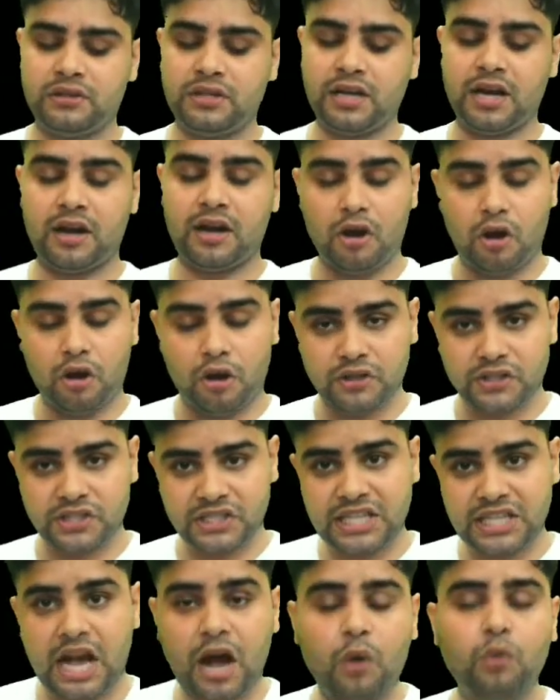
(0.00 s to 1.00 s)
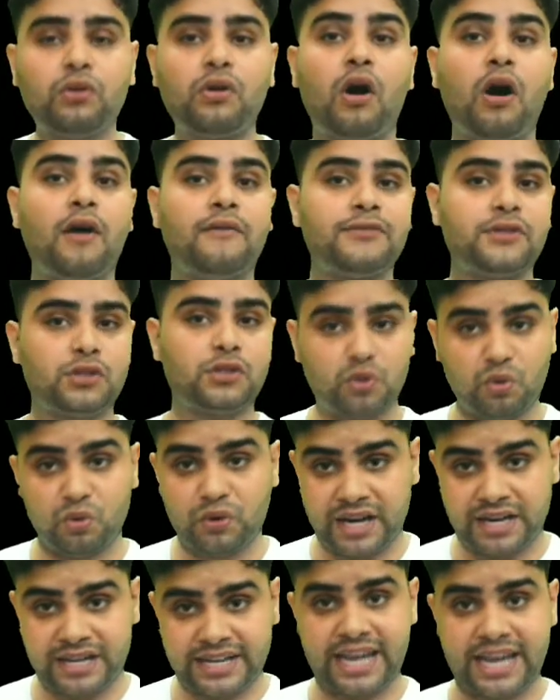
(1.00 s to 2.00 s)
the sound of
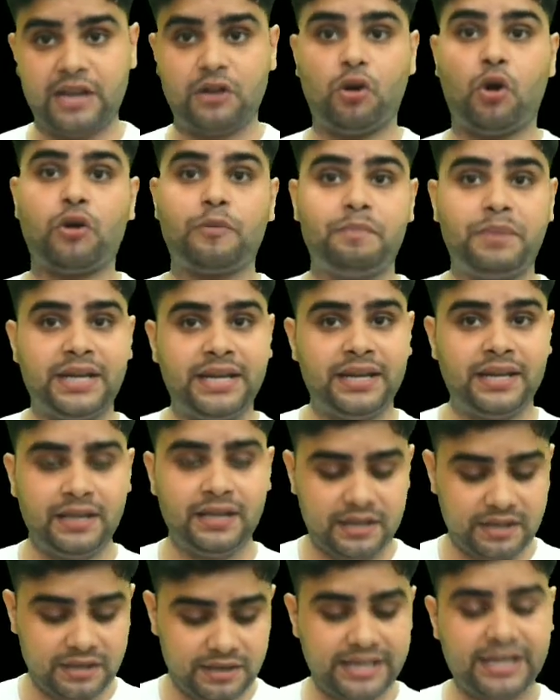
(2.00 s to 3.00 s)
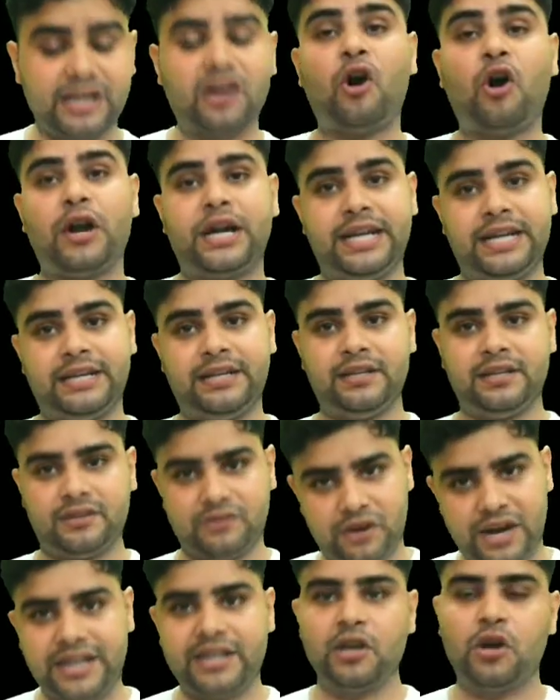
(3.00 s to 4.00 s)
student cannot be recorded
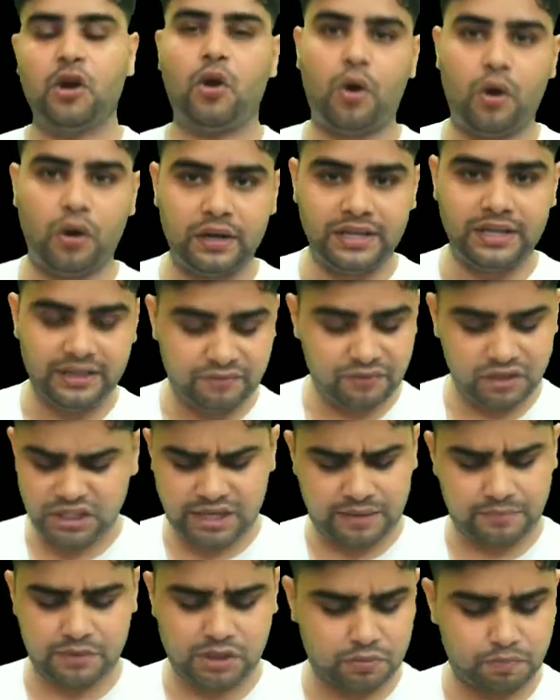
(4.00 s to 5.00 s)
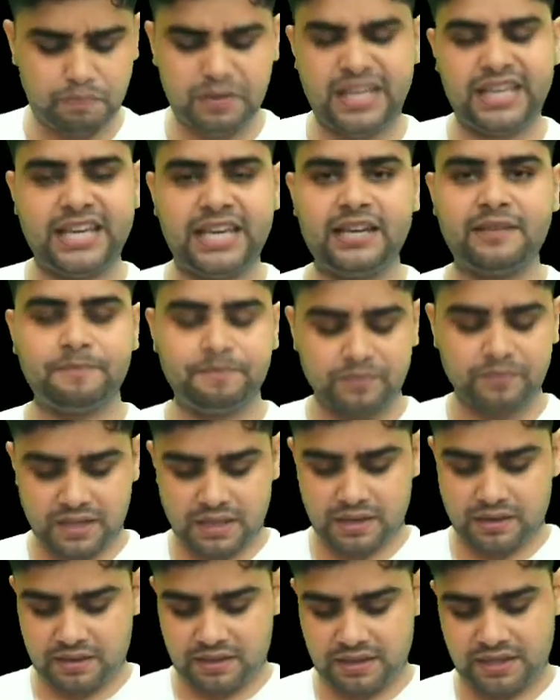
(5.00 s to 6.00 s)
right only which i'm speaking
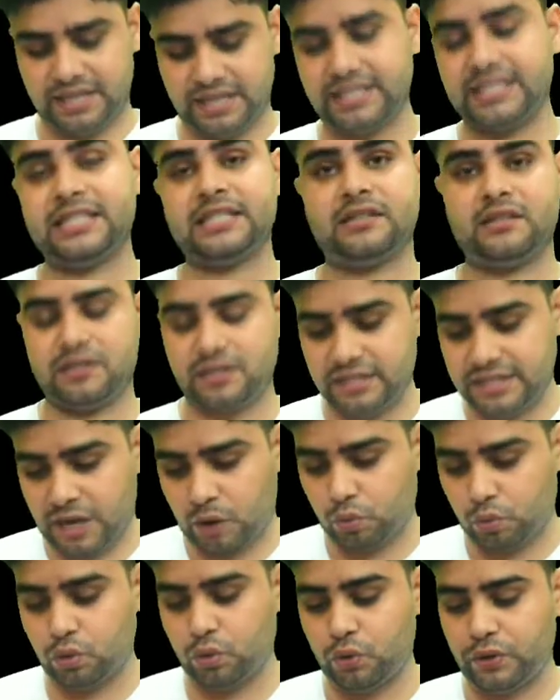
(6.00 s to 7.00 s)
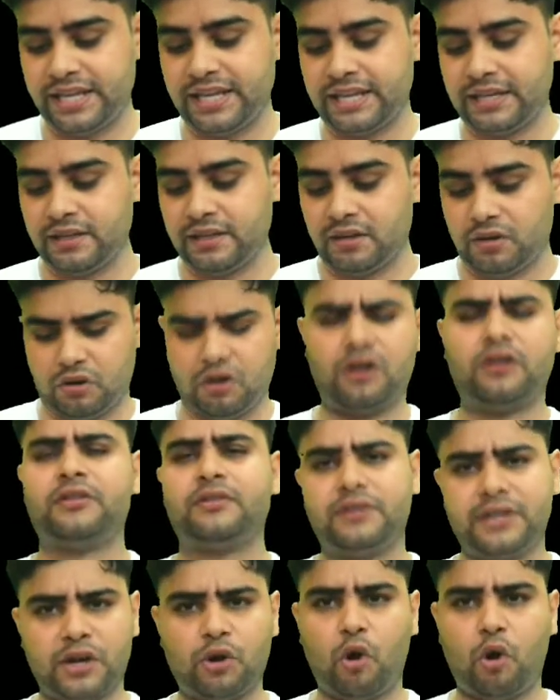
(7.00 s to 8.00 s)
is downloading or
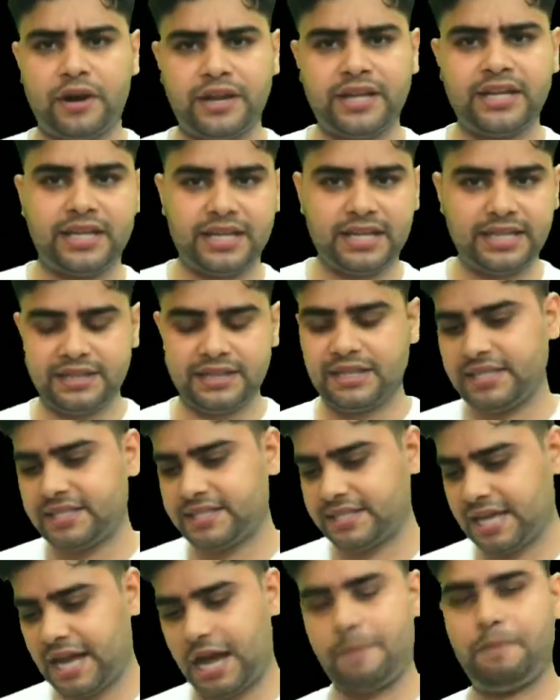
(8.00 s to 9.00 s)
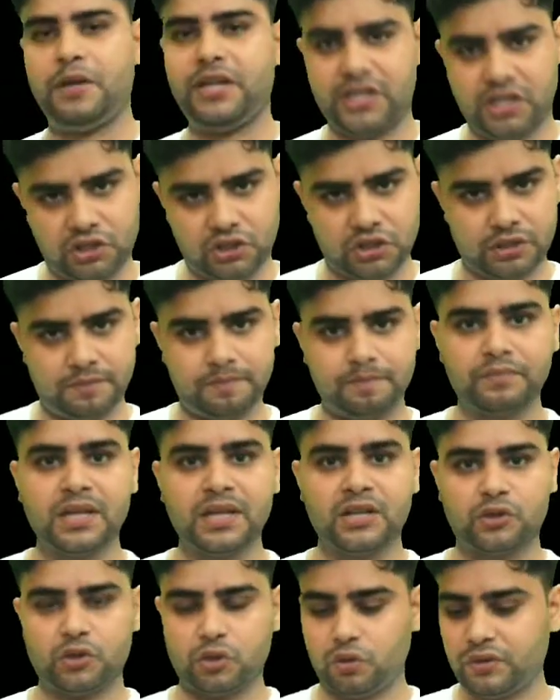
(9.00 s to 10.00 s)
recording in this application
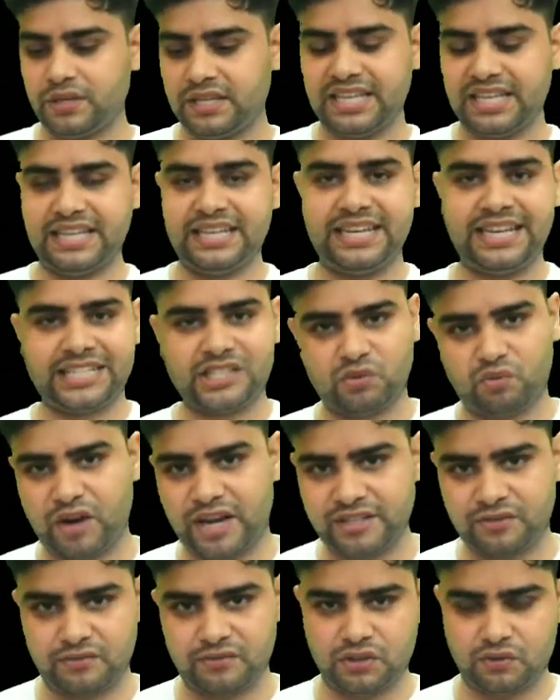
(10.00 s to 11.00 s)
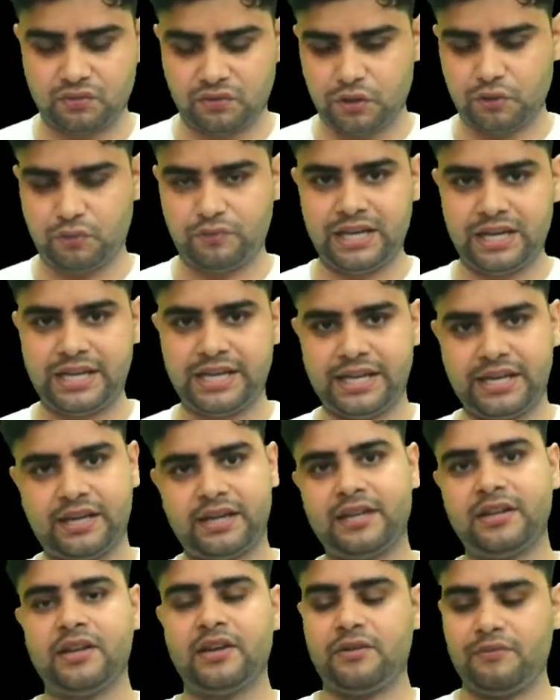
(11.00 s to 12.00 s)
so the next voice which you will
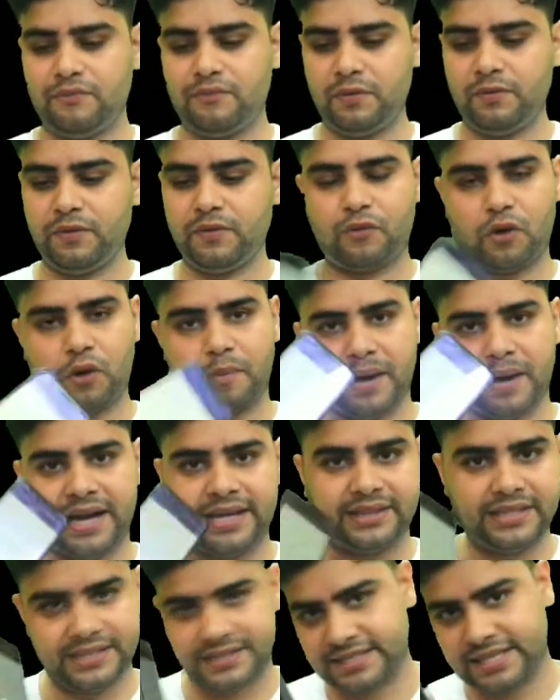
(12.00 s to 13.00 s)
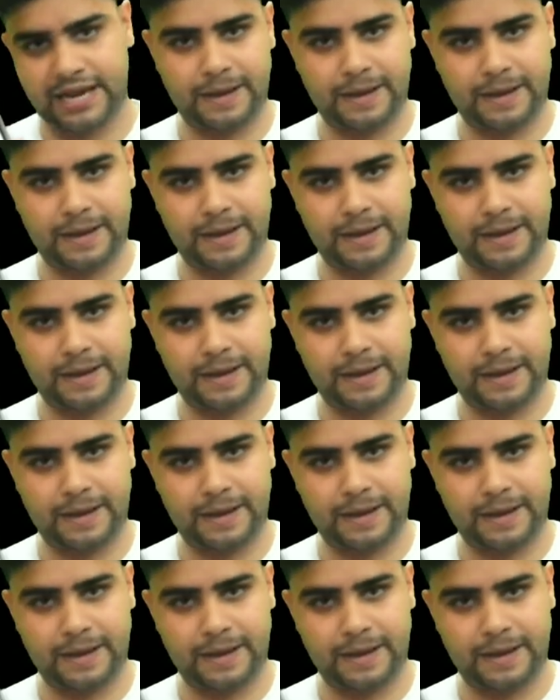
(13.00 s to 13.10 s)
hear will be from my this